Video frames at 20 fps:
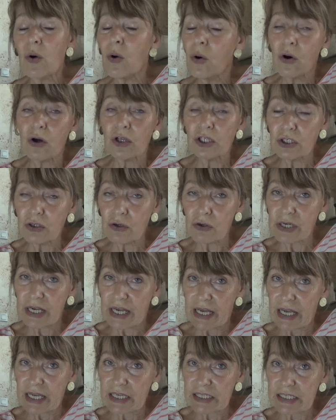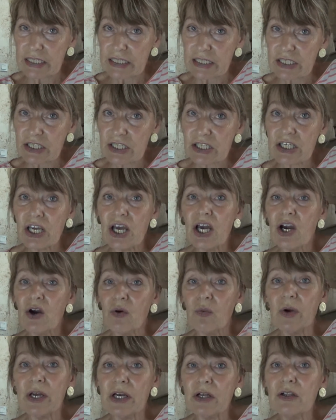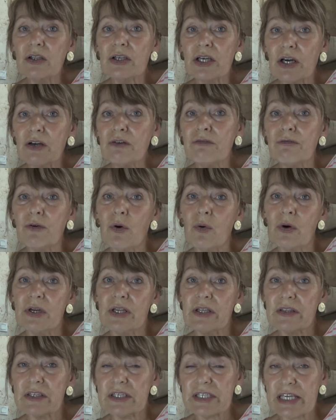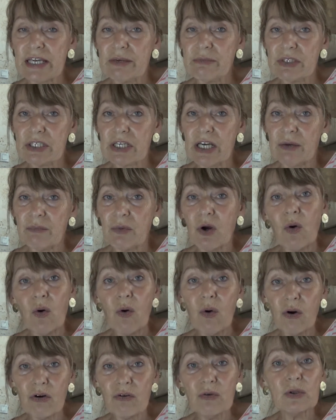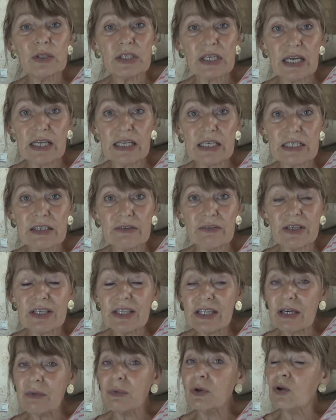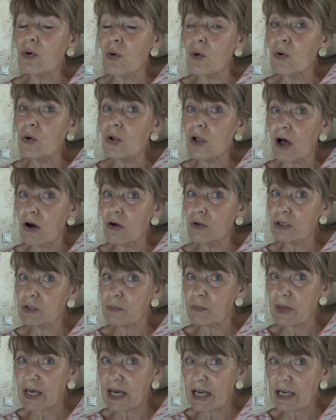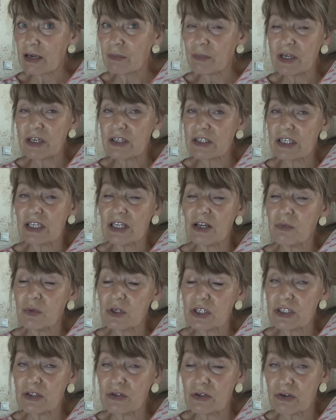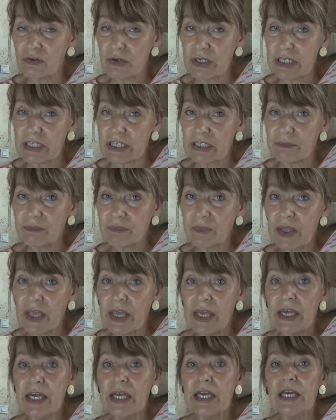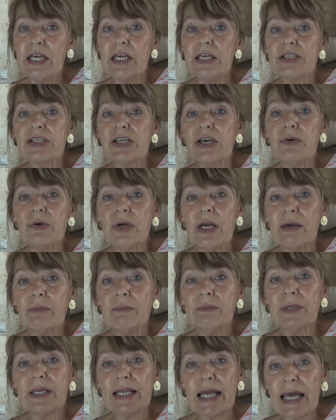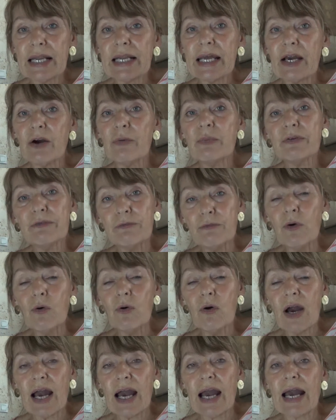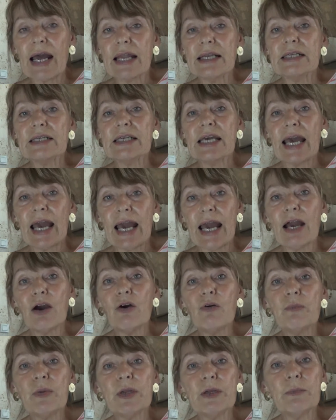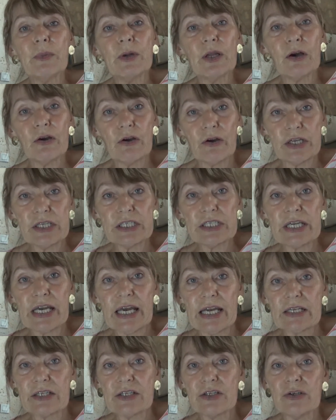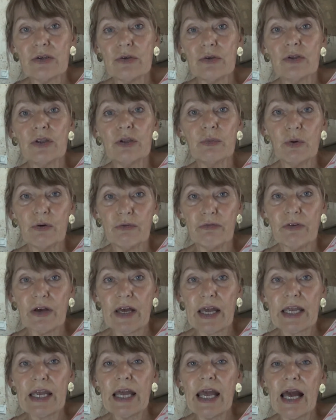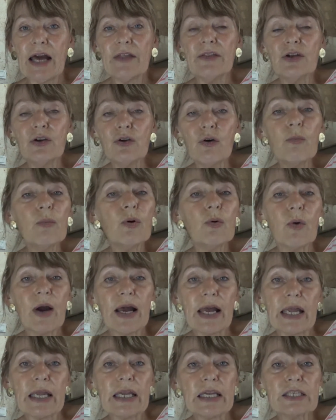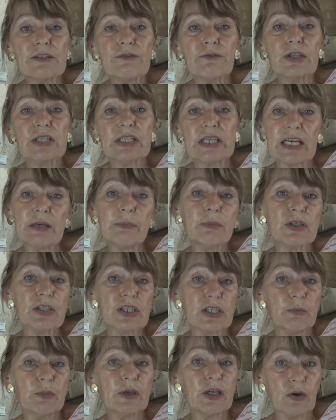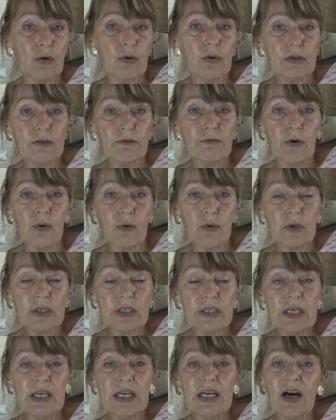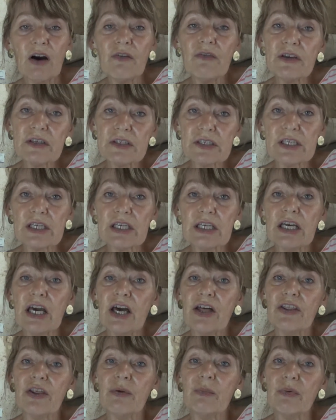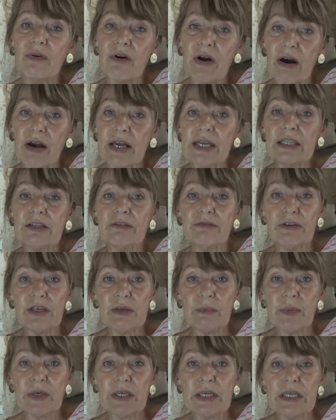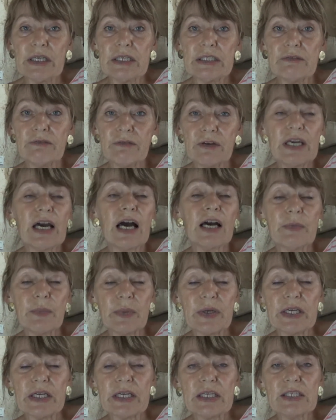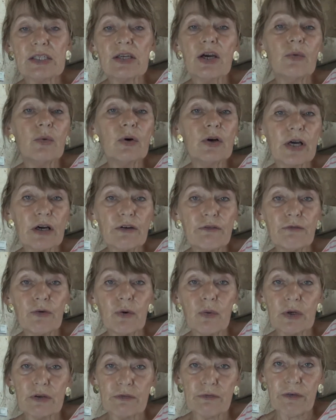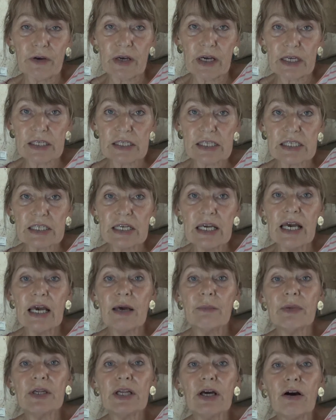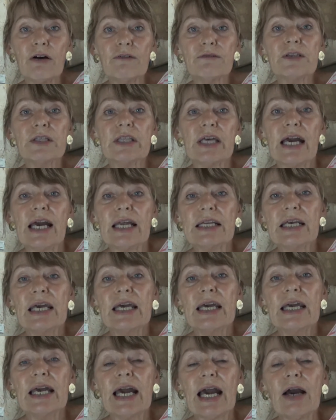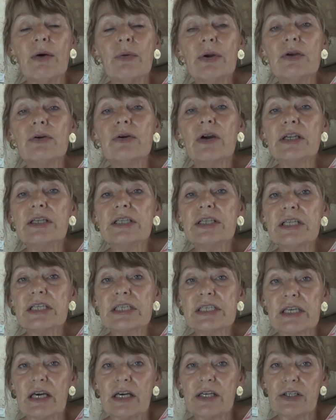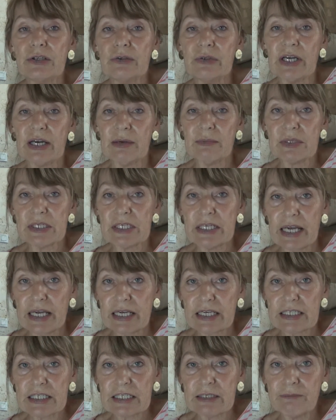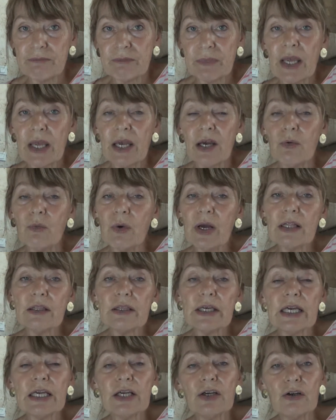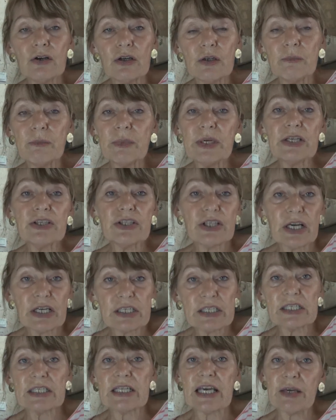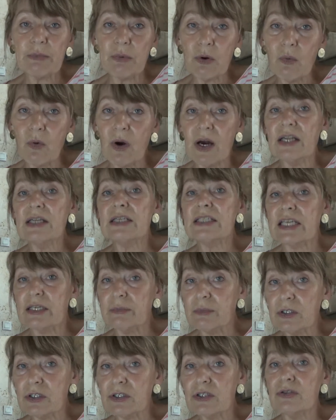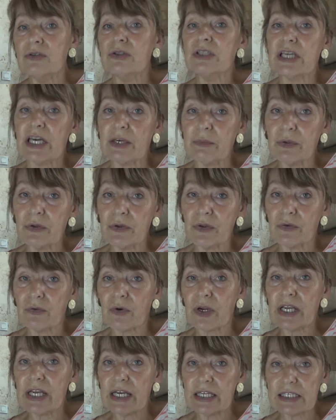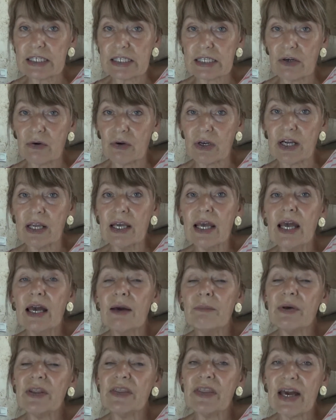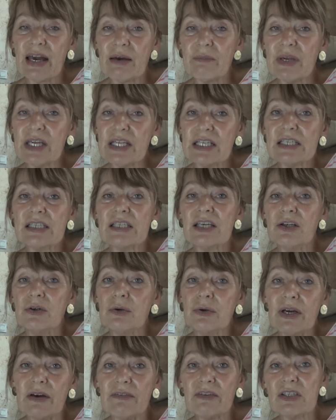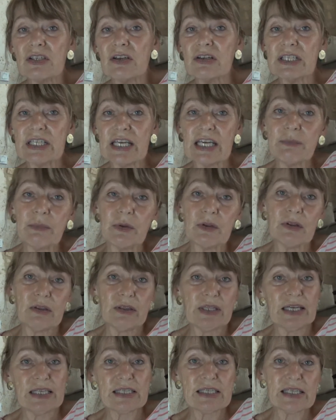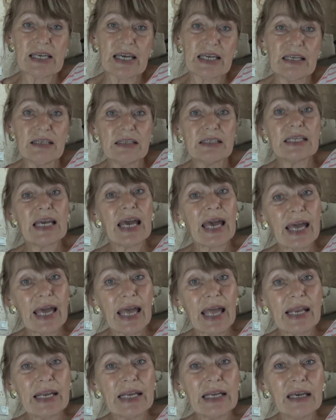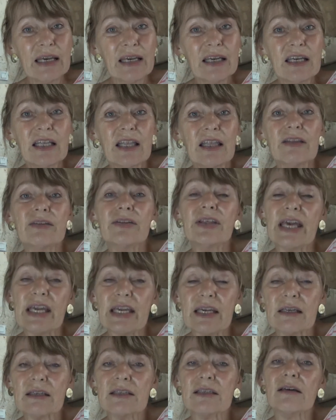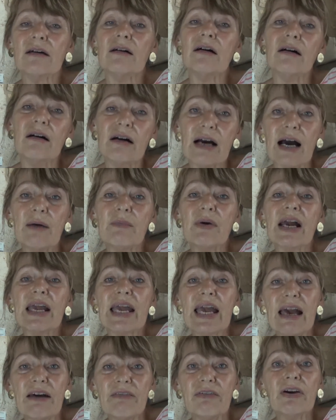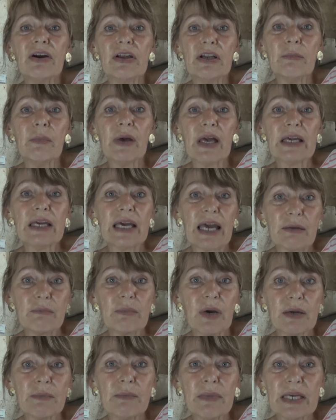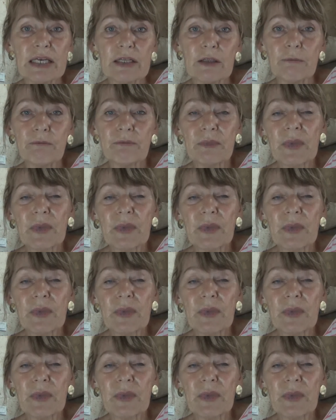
all your guests will go forward at the same time, or alternatively, they will all hold back because they don't want to look greedy. So plan out beforehand how people are going to get to the buffet, and the normal way is for tables to be called forward. Obviously, the bride, the VIPs will go forward first, but after that, how are you going to decide who comes next? Well, it could be just table 1, table 2, table 3, and so on. But that means that whoever's on table, let's say 10, thinks, oh, am I ever going to get my meal?